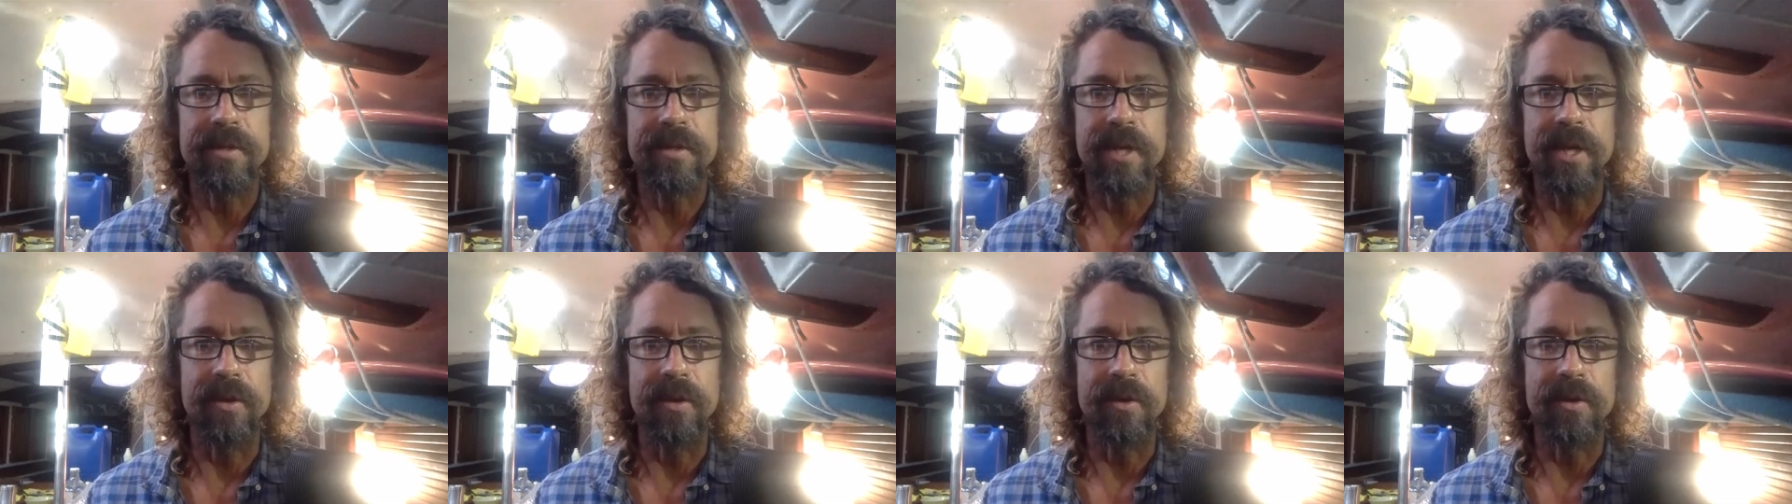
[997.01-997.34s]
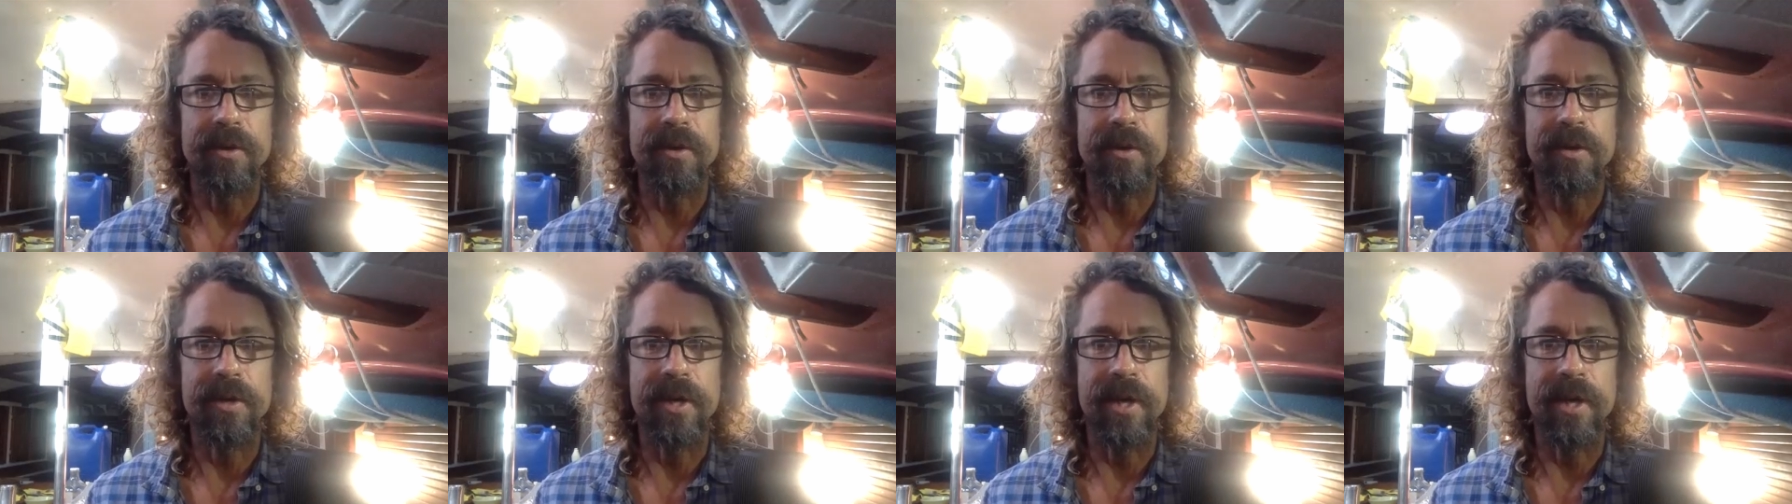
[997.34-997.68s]

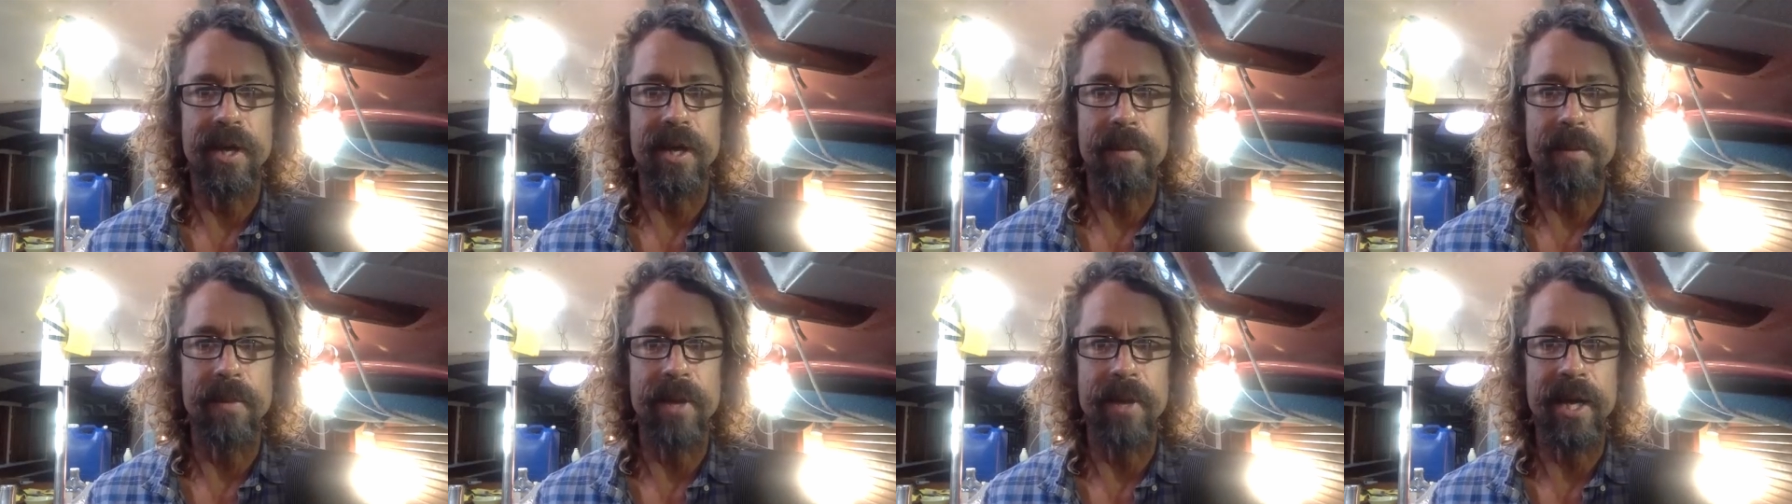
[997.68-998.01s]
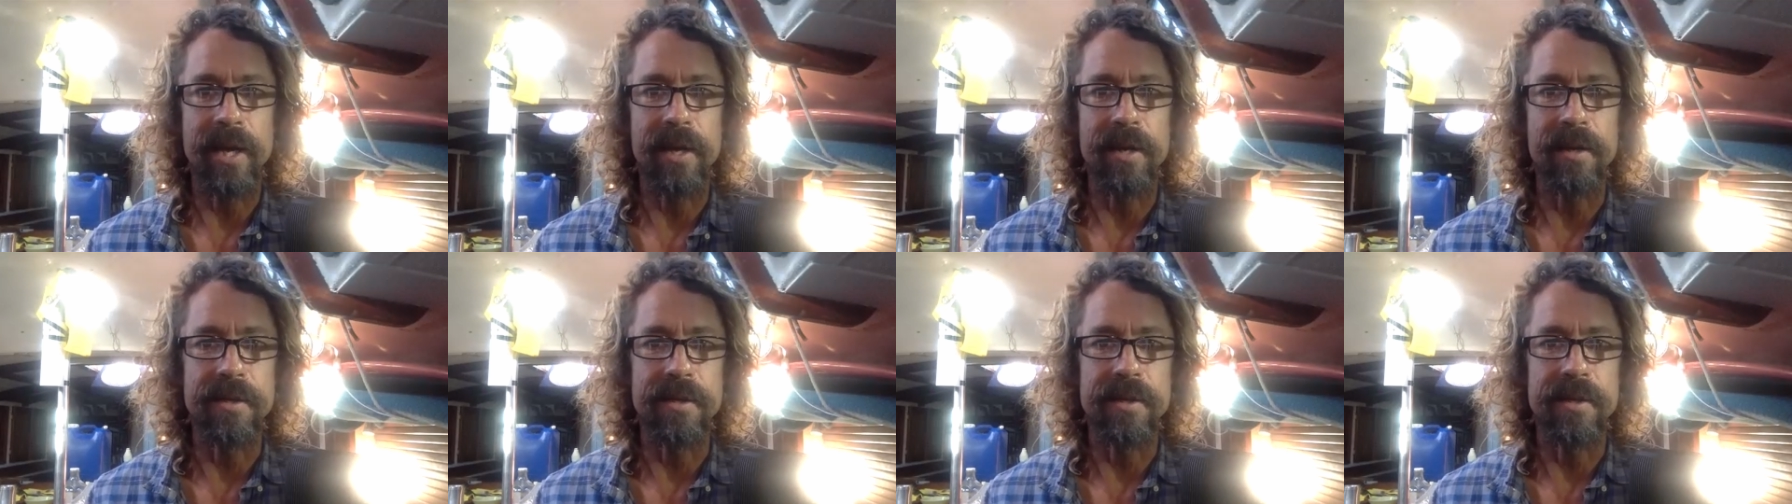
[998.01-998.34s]
sailor. You got to get
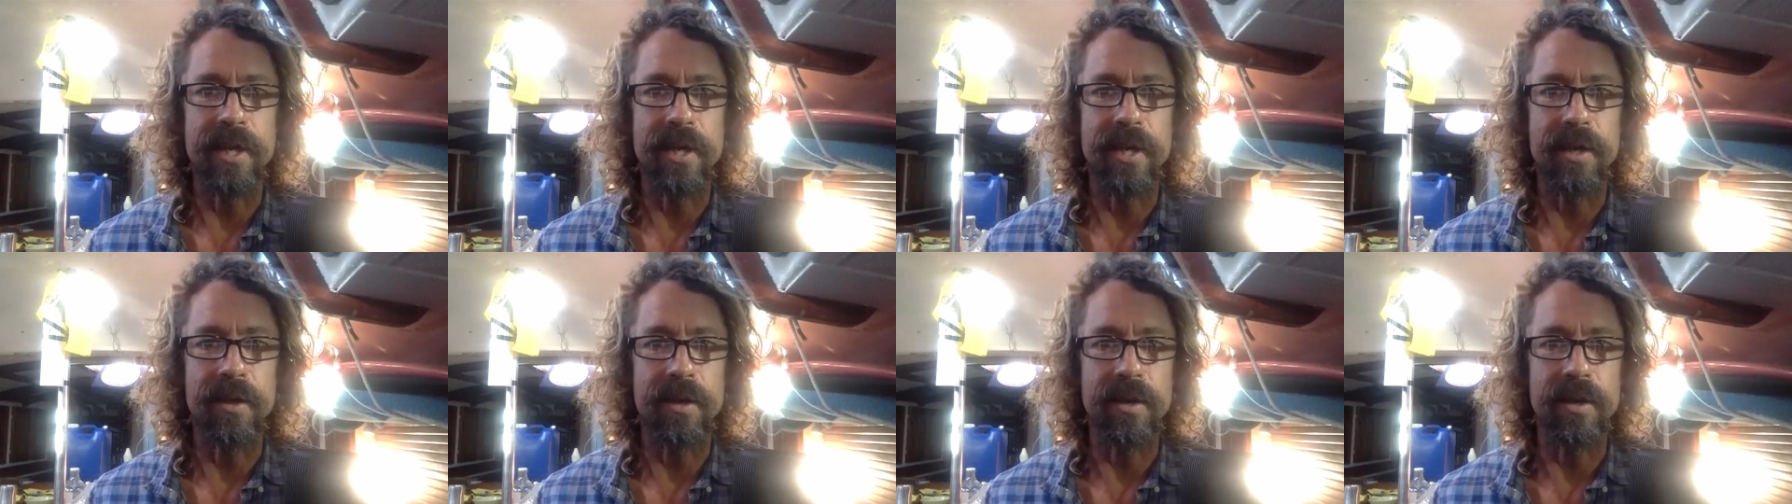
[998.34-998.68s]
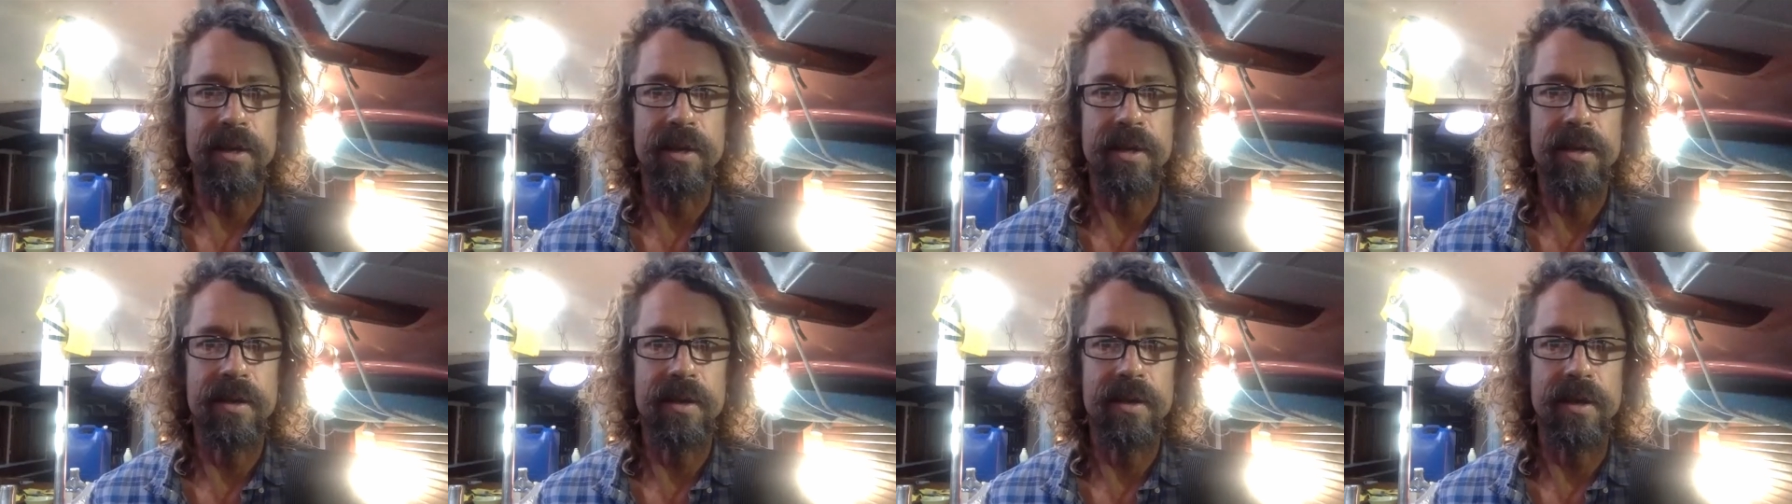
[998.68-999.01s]
back into sailing.